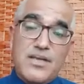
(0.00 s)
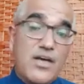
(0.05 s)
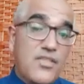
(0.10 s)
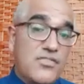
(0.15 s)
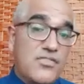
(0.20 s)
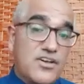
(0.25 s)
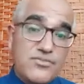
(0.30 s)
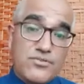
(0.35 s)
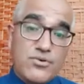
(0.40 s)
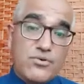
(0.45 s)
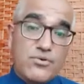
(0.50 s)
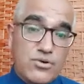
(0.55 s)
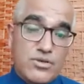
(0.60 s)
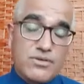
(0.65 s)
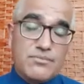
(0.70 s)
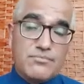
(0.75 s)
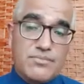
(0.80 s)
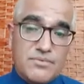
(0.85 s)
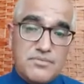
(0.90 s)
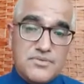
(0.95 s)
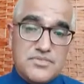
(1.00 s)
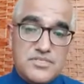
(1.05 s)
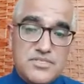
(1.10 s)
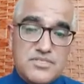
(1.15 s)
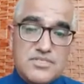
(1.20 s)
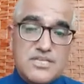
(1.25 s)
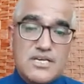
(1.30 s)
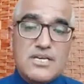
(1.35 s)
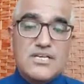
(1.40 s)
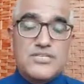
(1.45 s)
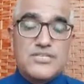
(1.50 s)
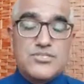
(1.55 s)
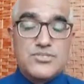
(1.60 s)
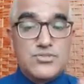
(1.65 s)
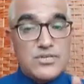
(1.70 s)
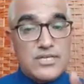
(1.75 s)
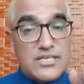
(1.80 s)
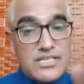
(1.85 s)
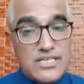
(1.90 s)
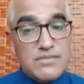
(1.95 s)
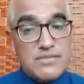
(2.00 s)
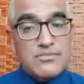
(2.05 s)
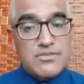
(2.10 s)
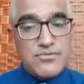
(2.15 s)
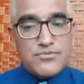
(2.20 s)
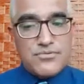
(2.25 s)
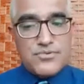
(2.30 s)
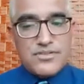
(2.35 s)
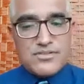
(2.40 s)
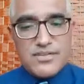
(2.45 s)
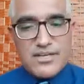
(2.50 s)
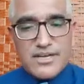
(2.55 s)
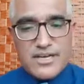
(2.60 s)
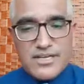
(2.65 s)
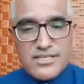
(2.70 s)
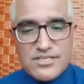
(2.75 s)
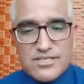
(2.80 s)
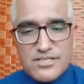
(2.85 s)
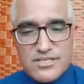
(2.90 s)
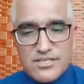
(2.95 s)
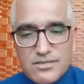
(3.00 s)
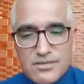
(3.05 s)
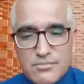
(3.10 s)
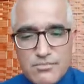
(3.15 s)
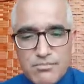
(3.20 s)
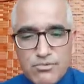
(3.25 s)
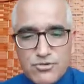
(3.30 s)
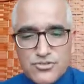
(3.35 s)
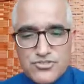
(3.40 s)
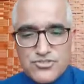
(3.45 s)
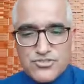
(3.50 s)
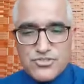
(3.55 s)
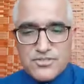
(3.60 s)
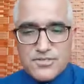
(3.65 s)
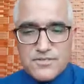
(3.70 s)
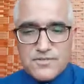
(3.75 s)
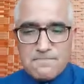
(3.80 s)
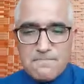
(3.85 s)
not for walking purposes, so you can keep the foot in the right posture.